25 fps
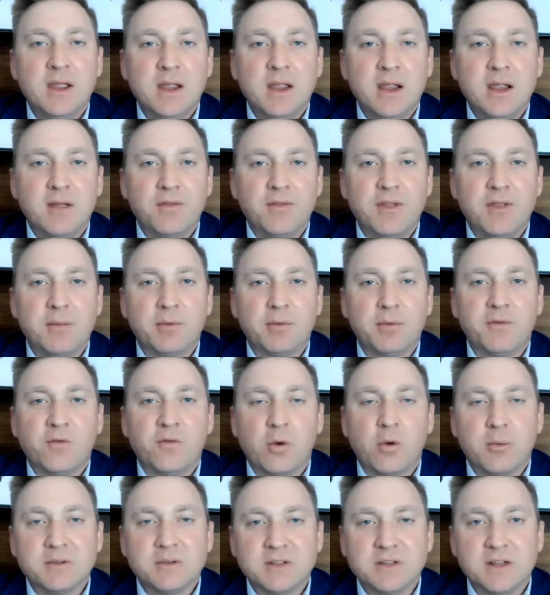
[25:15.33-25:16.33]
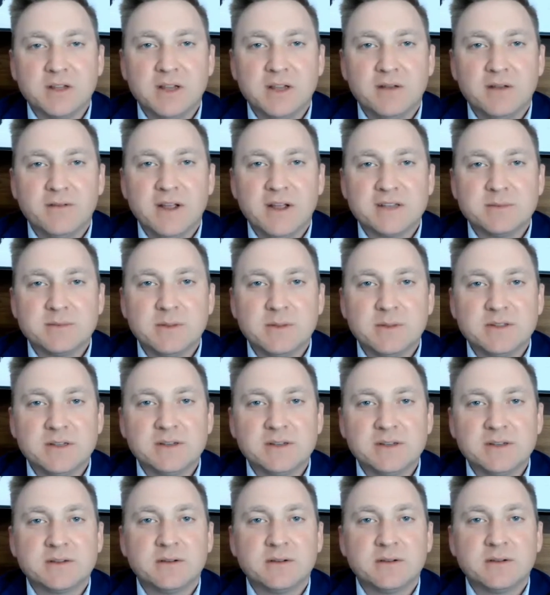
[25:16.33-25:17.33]
If the performance on the investments
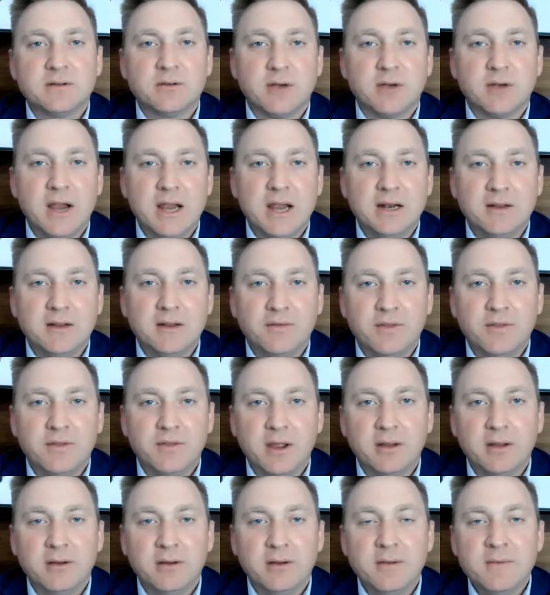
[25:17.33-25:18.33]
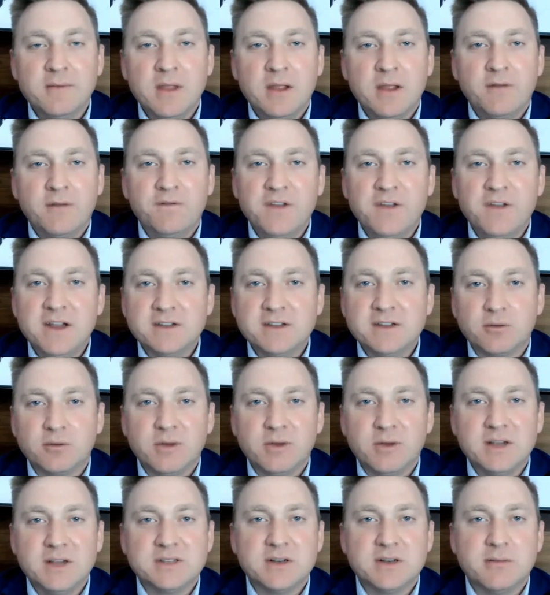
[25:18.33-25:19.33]
is great, if the fees are
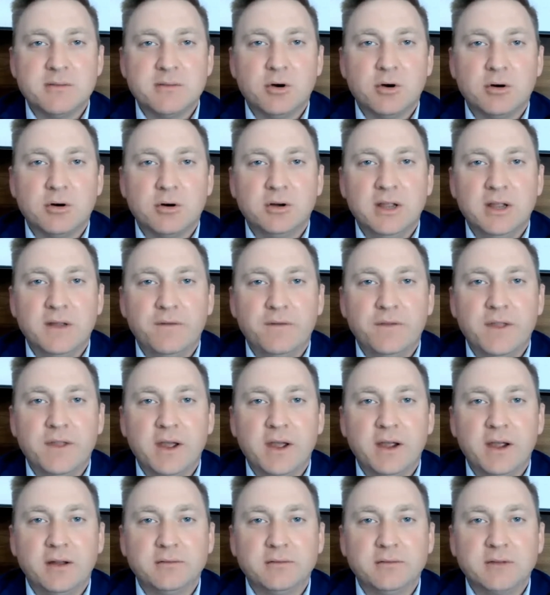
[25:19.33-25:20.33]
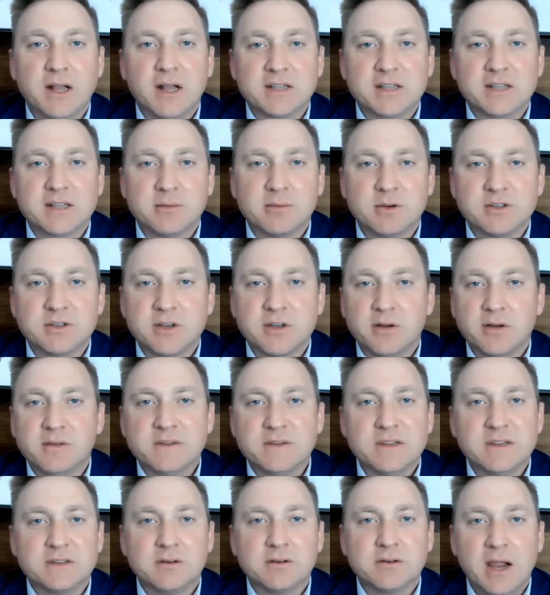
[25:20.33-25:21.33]
reasonable, if the customer
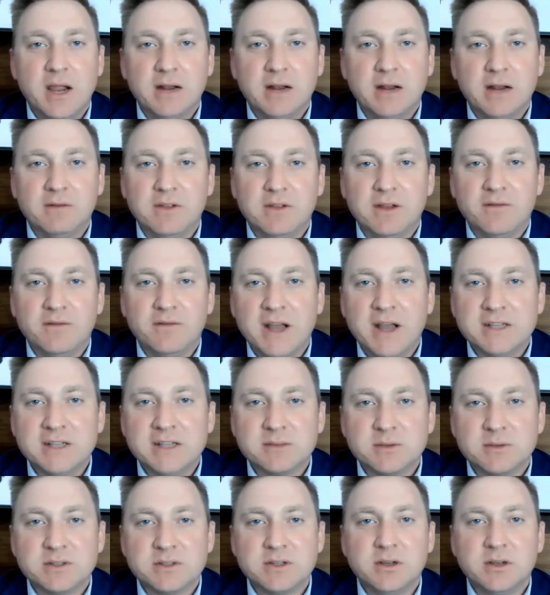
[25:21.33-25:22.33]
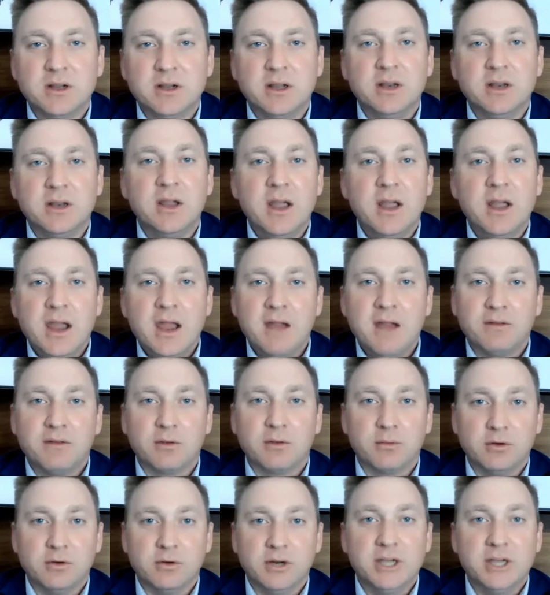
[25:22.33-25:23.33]
service is great, if the advice was good, if
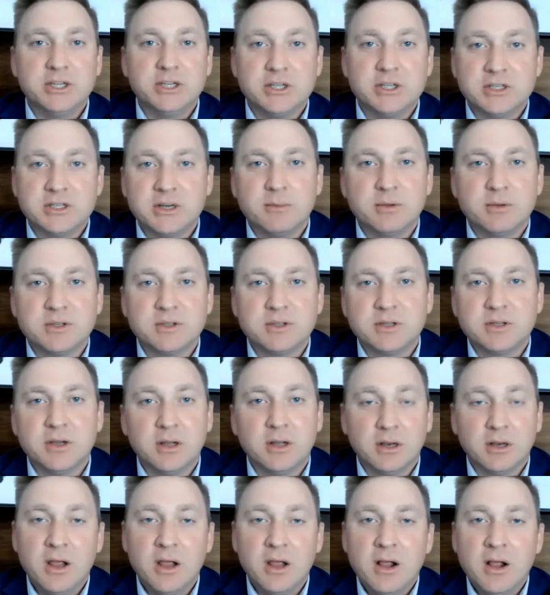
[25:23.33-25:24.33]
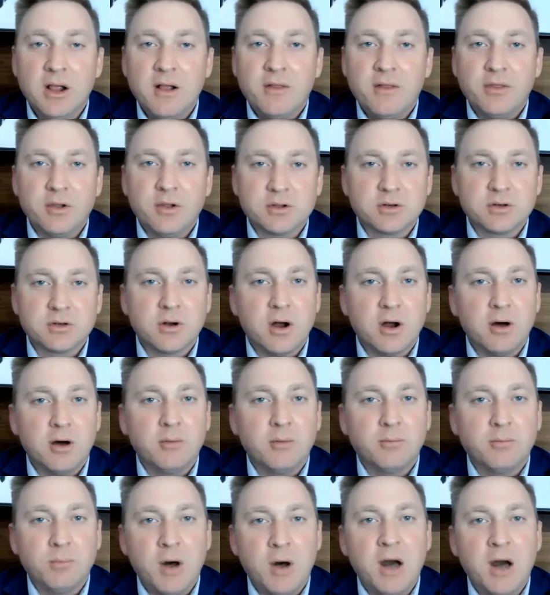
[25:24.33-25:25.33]
the relationship was good, those are
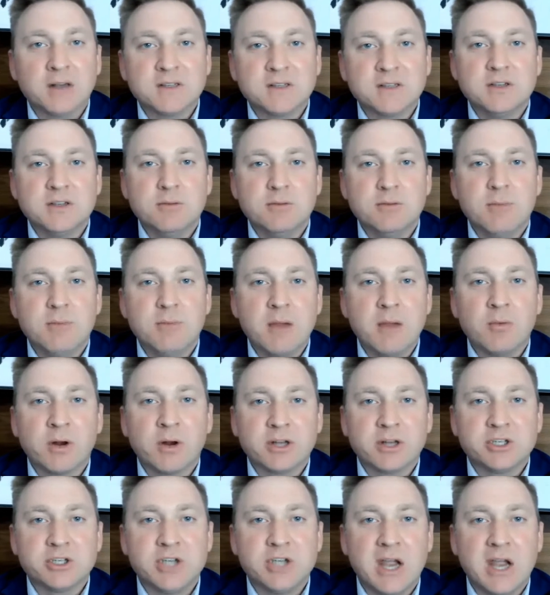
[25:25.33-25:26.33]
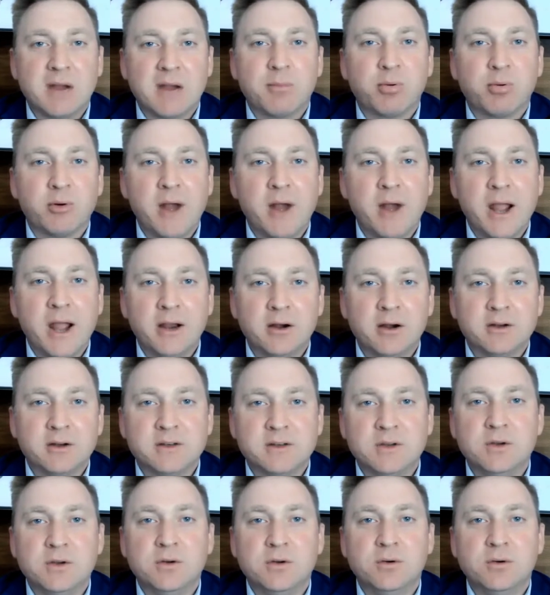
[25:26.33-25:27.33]
all boxes you might want to check prior
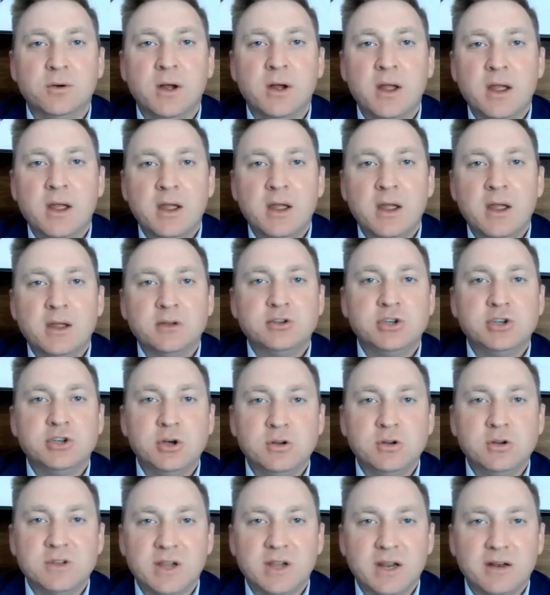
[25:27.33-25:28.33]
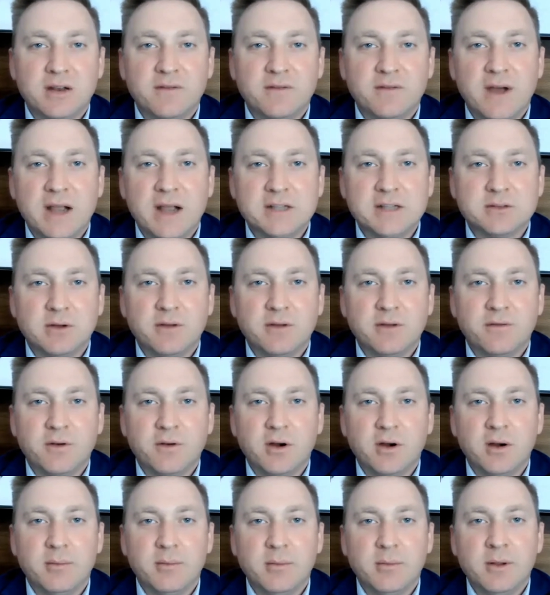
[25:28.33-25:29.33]
to choosing an advisory
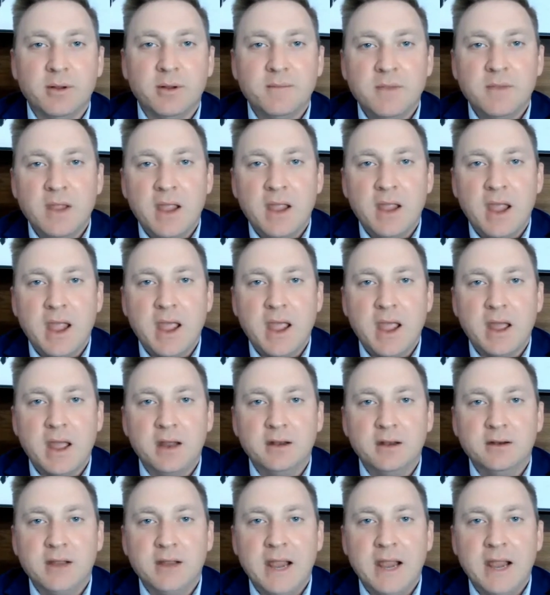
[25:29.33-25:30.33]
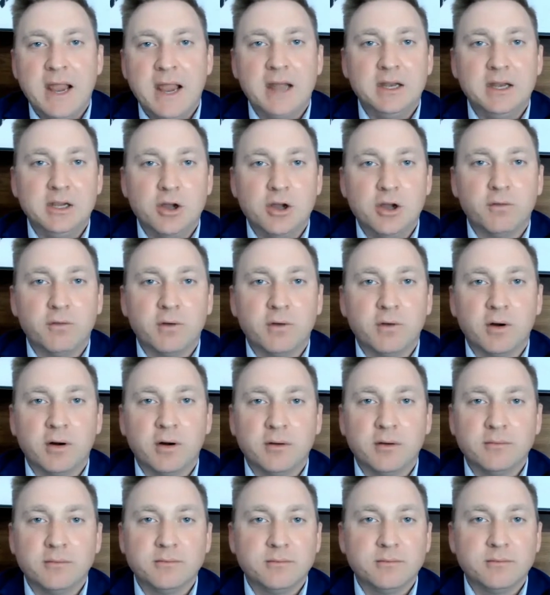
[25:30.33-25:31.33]
firm and handing
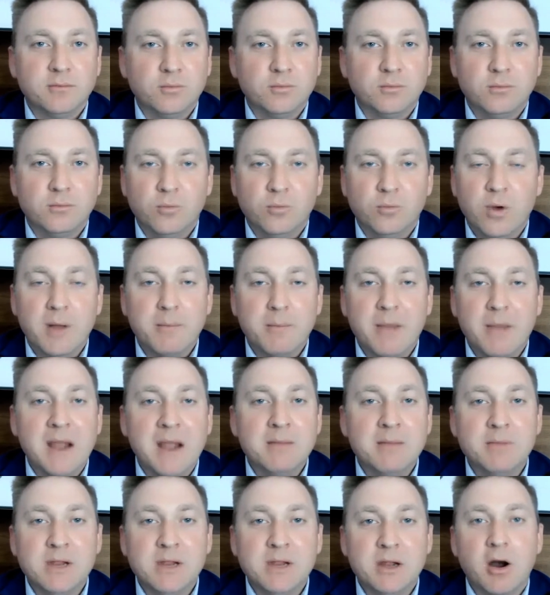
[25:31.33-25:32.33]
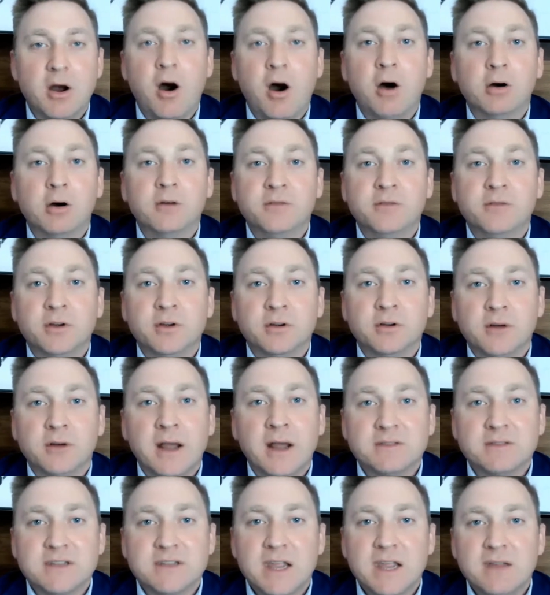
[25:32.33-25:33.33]
over what might be all of your
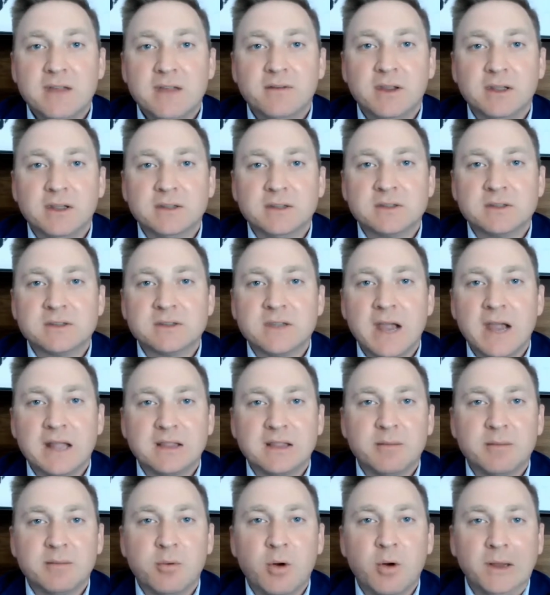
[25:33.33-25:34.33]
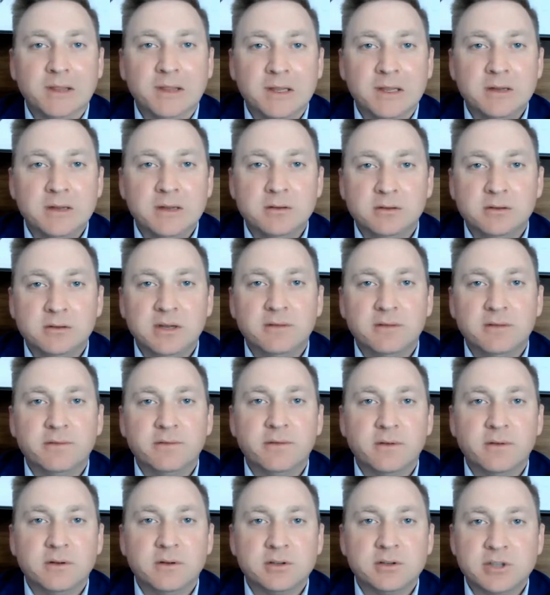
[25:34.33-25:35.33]
life savings at the point that you
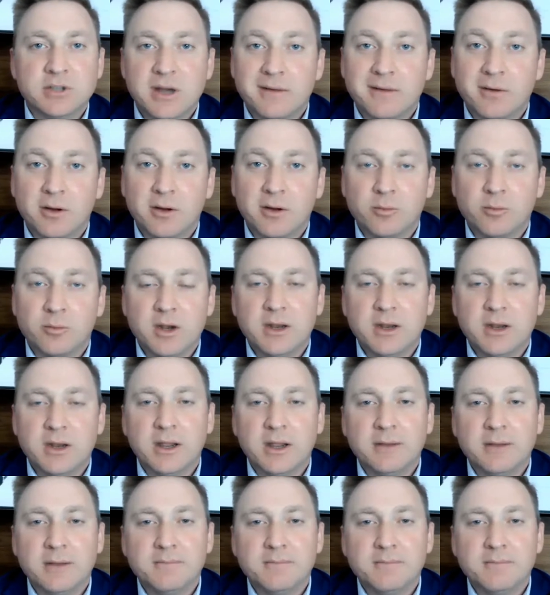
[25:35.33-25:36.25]
leave Chevron one day.